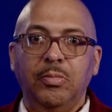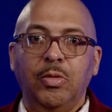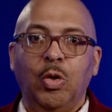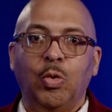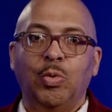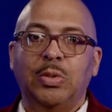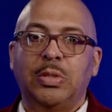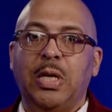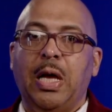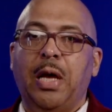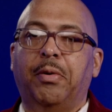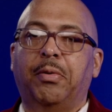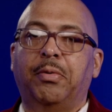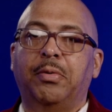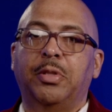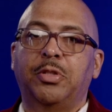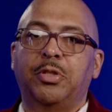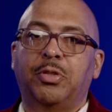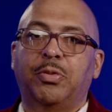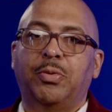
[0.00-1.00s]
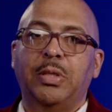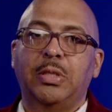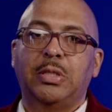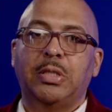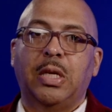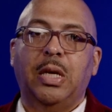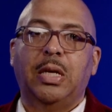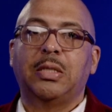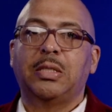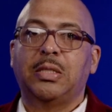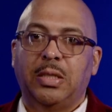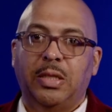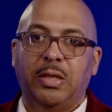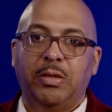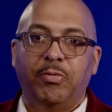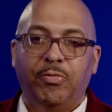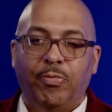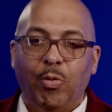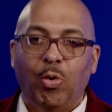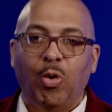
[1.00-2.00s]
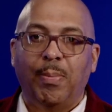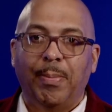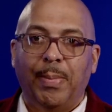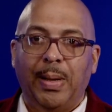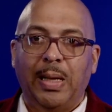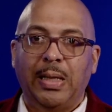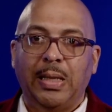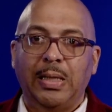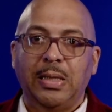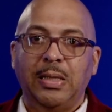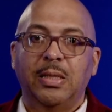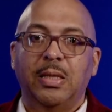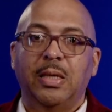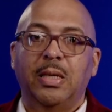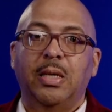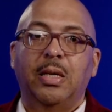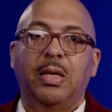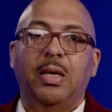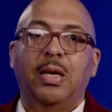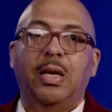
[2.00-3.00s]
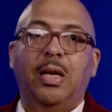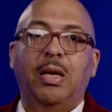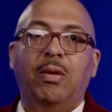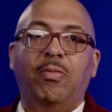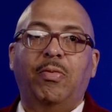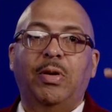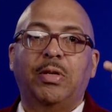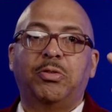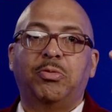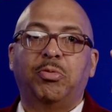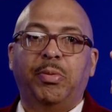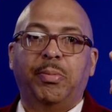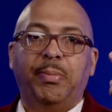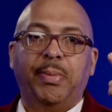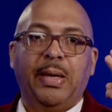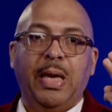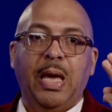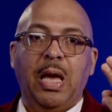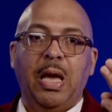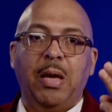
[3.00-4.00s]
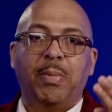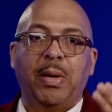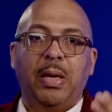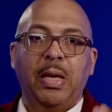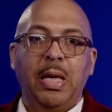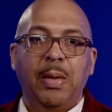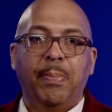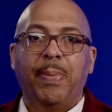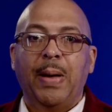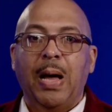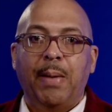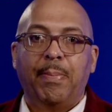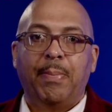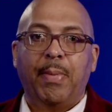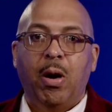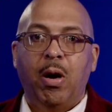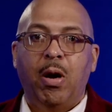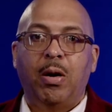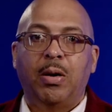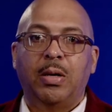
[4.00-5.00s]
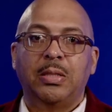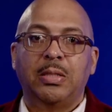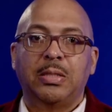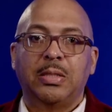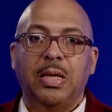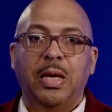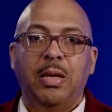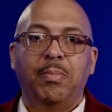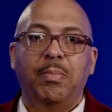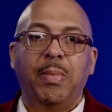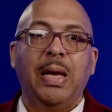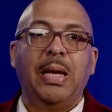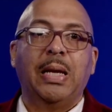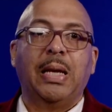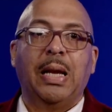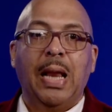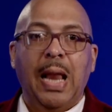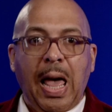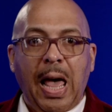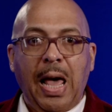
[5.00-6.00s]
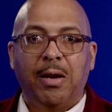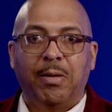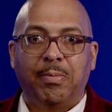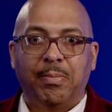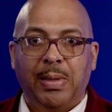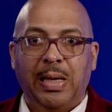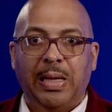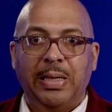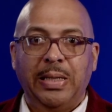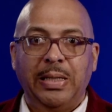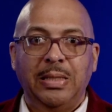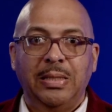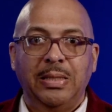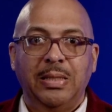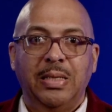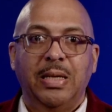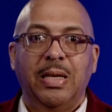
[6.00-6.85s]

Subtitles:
was out on the streets hustling for money, eventually became a hip-hop artist and made a lot of money.